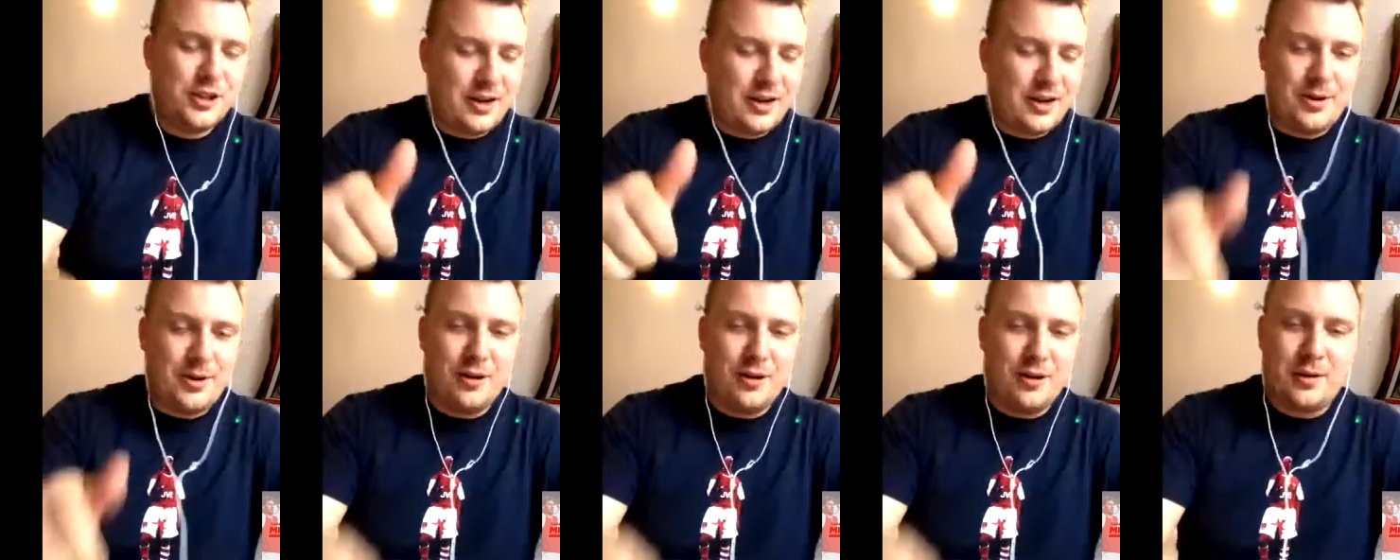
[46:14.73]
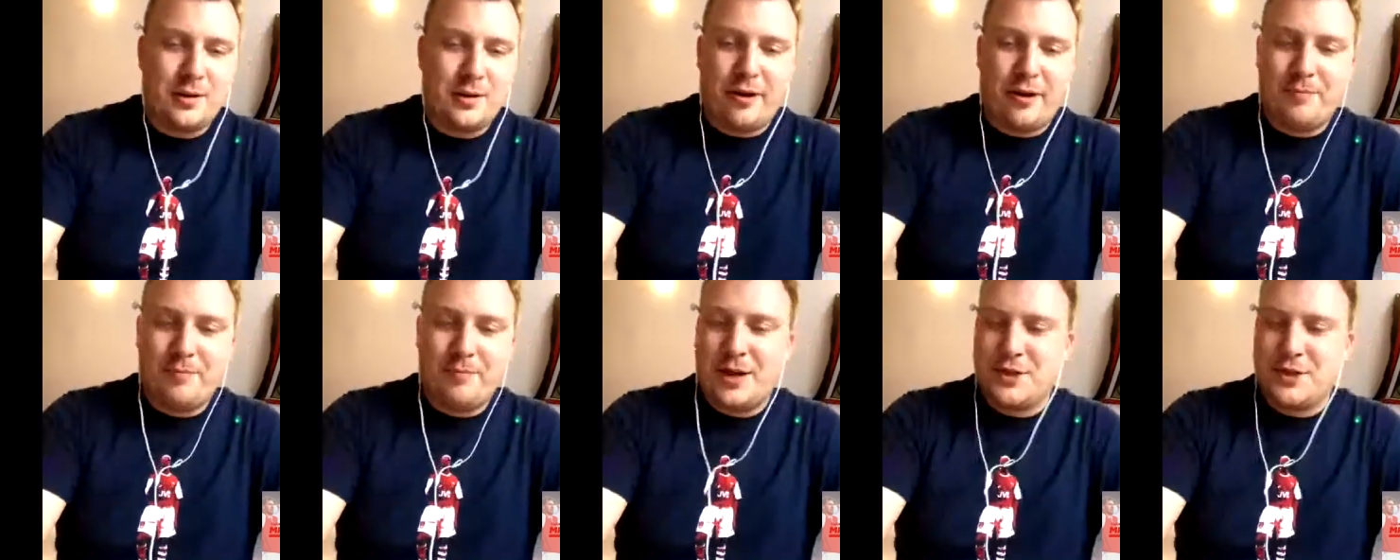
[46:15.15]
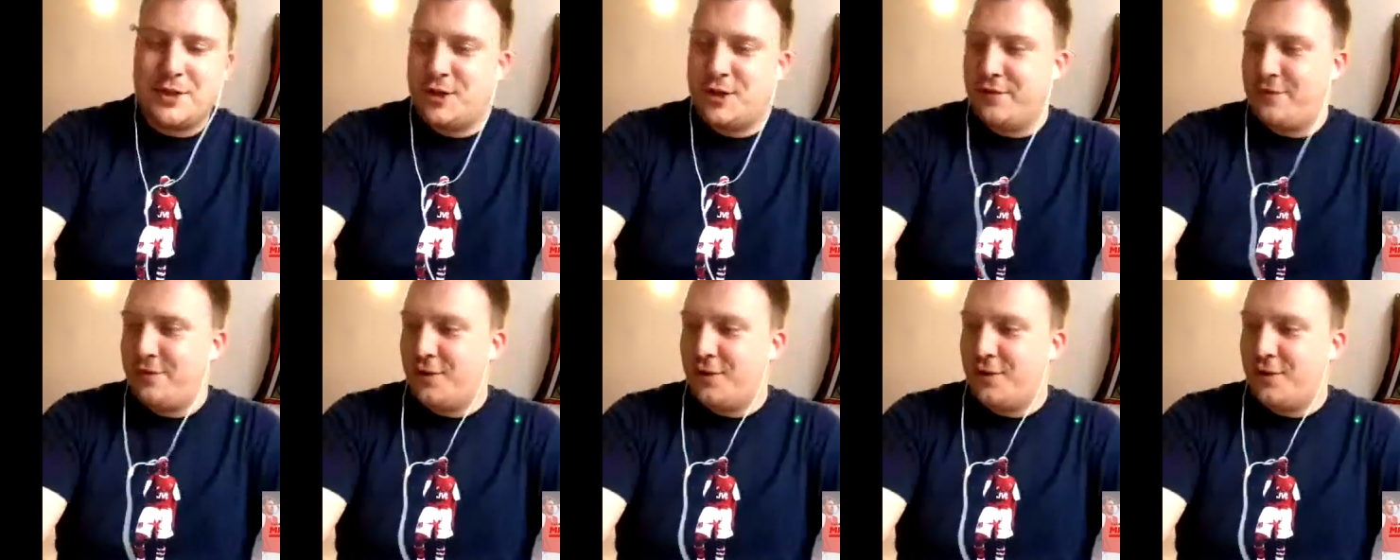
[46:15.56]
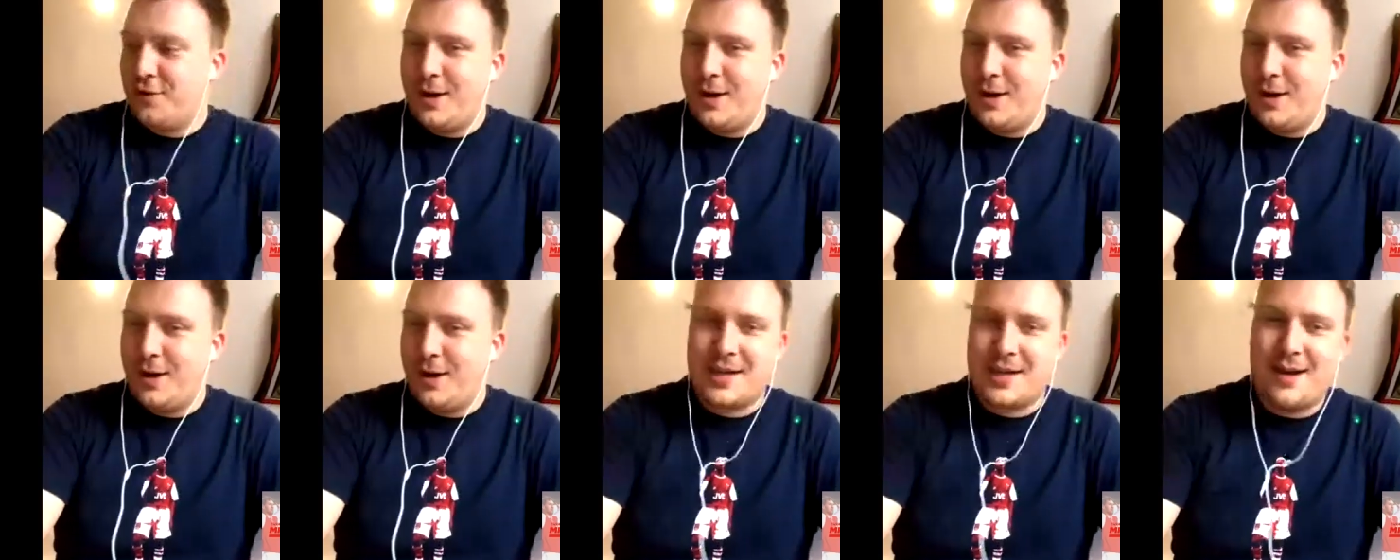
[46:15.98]
I know I've pestered you for a while to
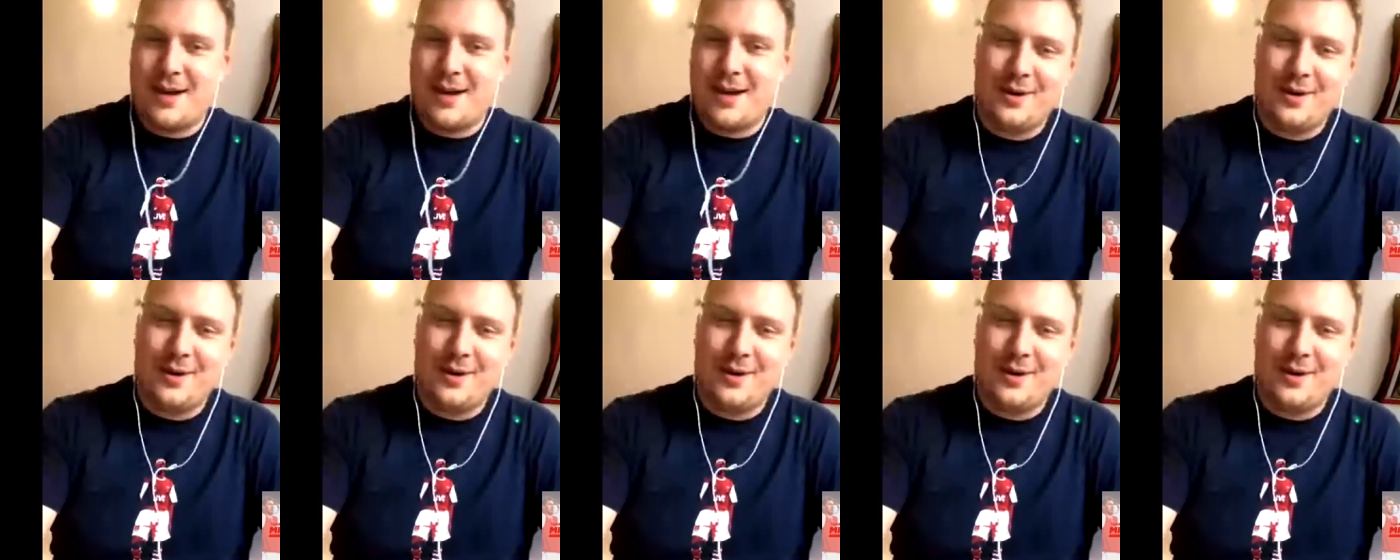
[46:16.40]
come on.